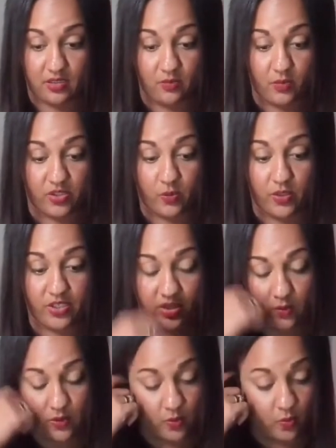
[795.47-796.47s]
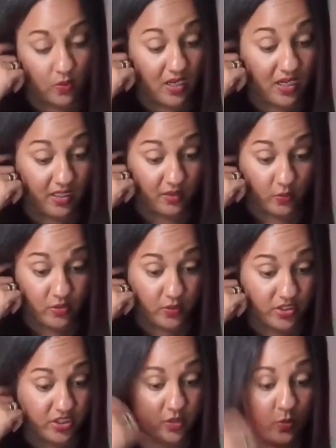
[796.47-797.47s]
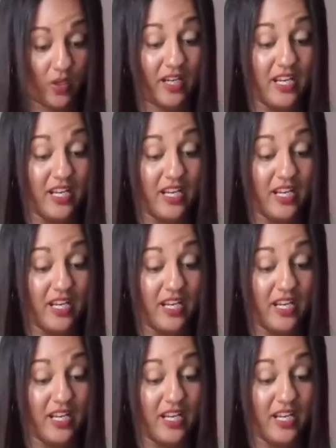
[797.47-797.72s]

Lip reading: Which one do you want? Which one do you want?